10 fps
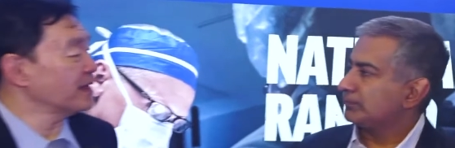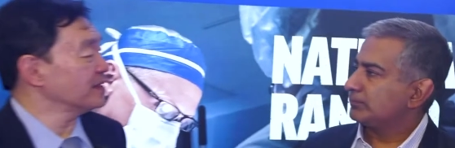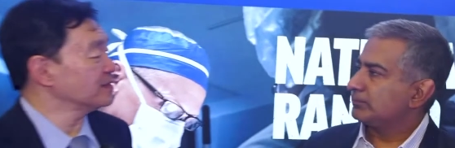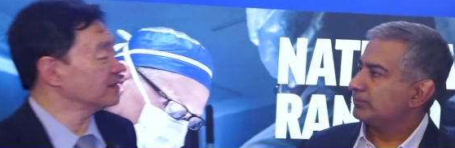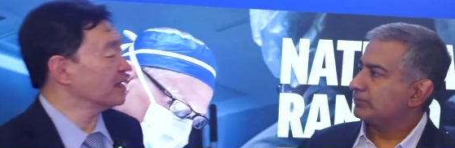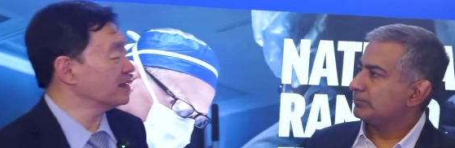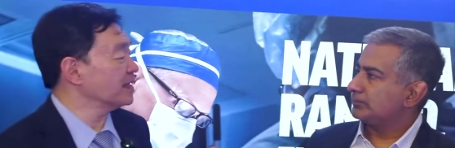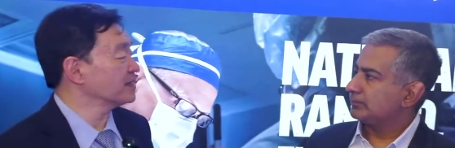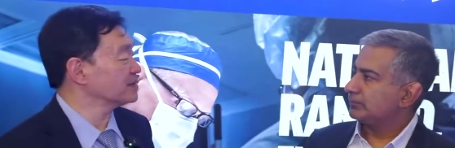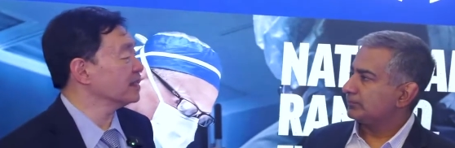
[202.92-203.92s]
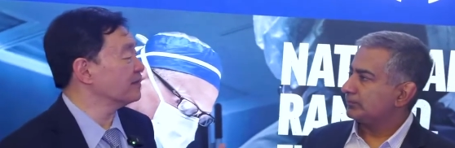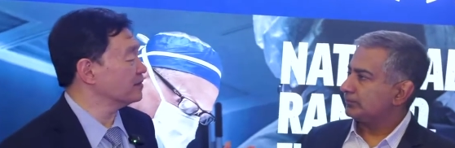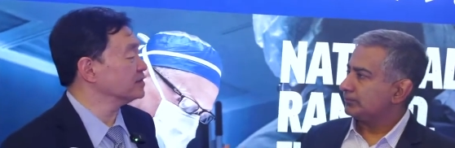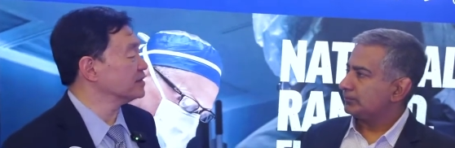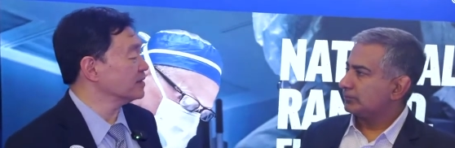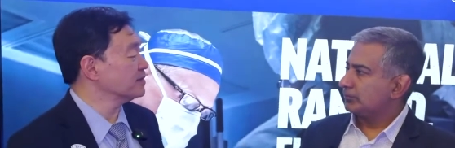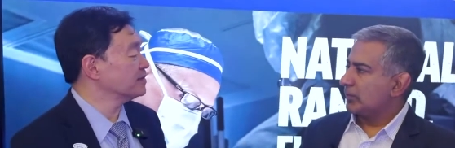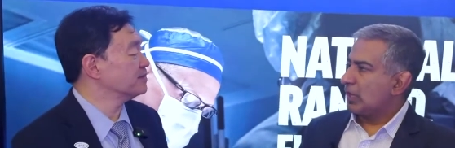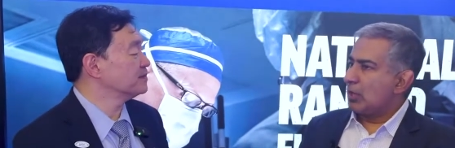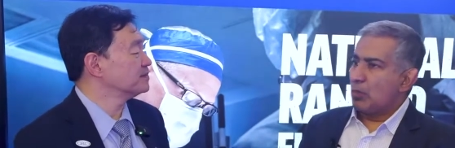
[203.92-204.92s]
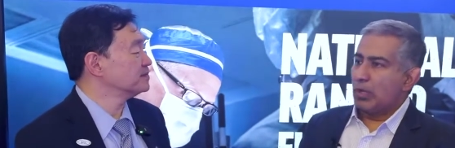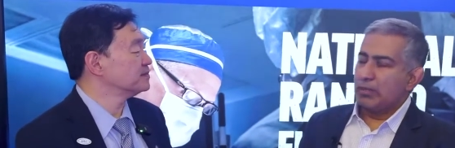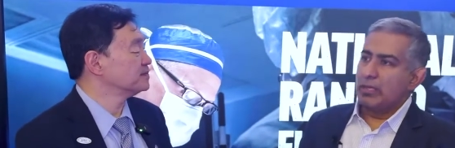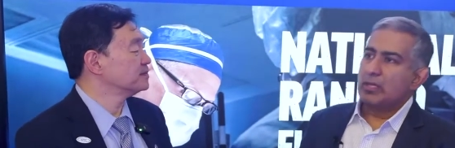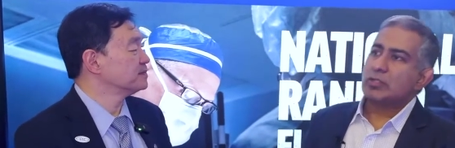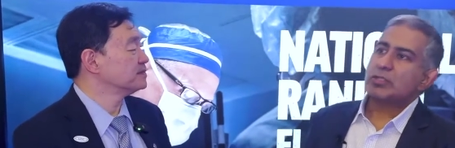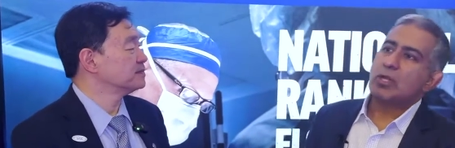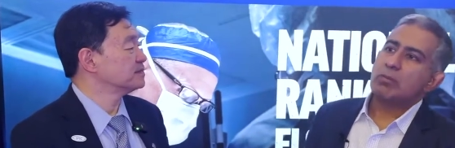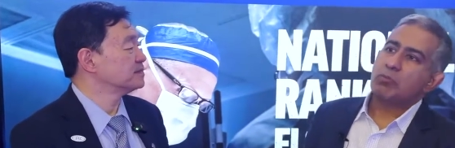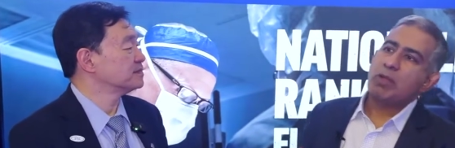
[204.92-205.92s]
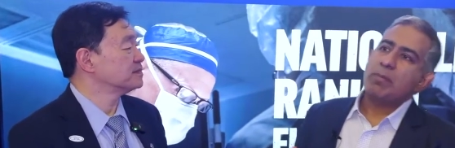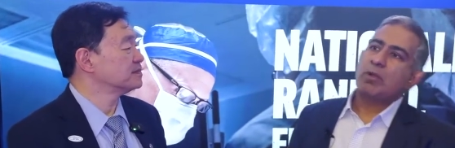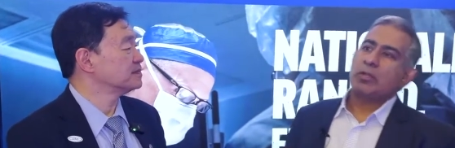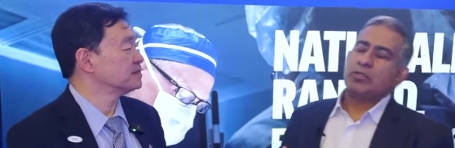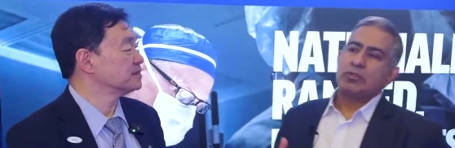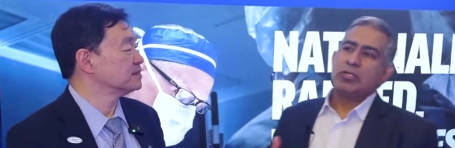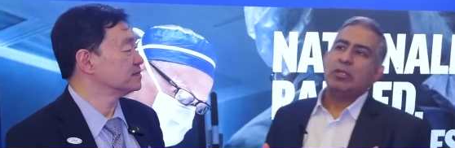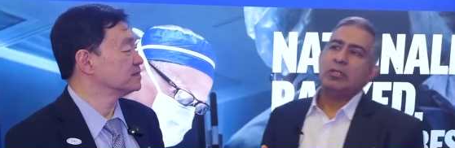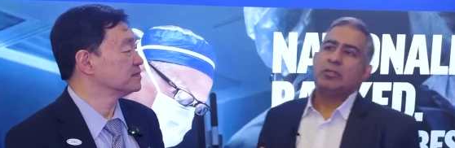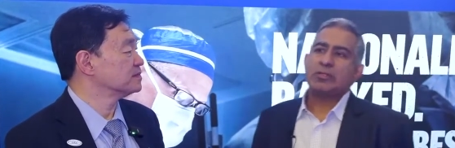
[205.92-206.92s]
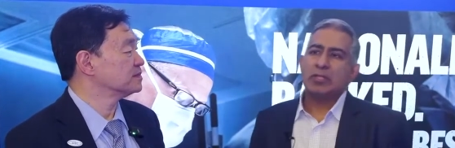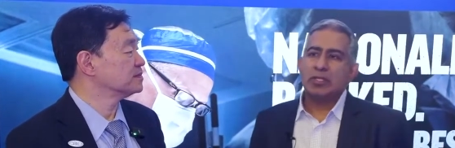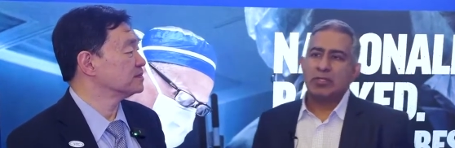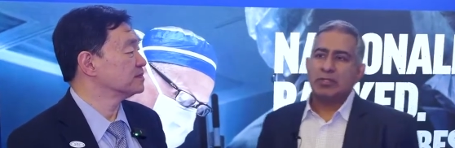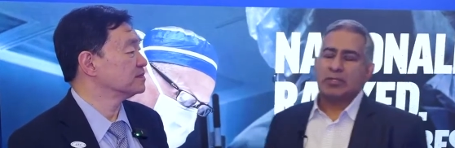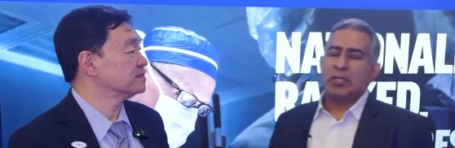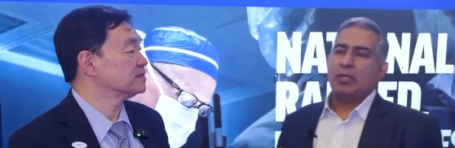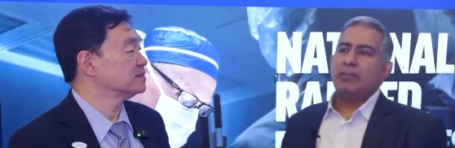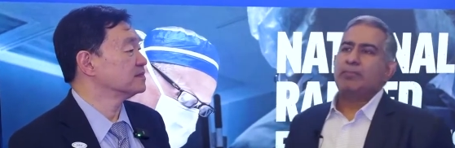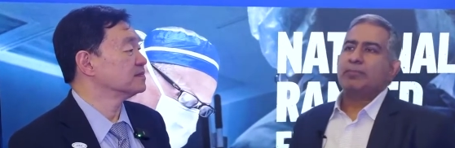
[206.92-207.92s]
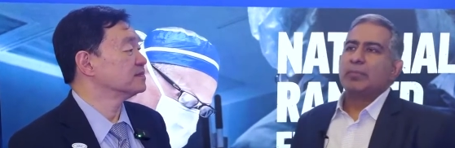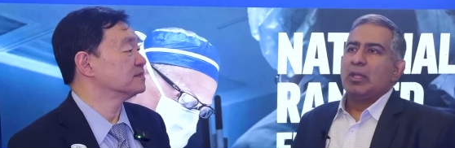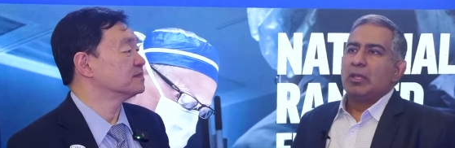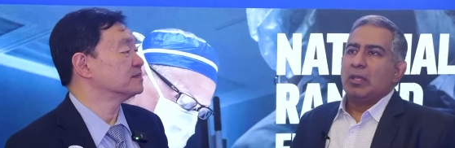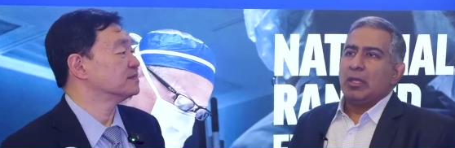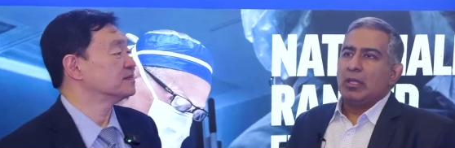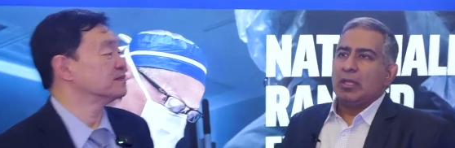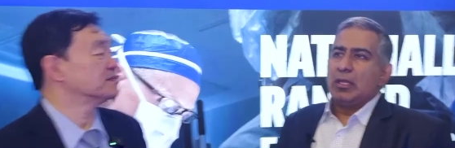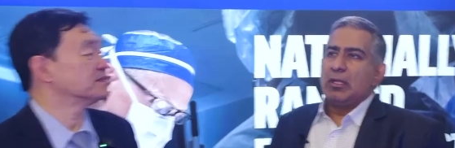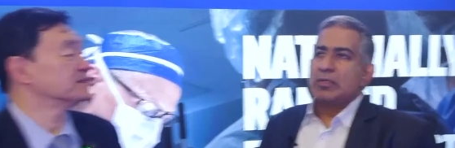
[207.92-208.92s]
Speaker 1: is uh, next level TIL.
Speaker 2: Well, I think it's uh, primarily so. TIL is is um, in, in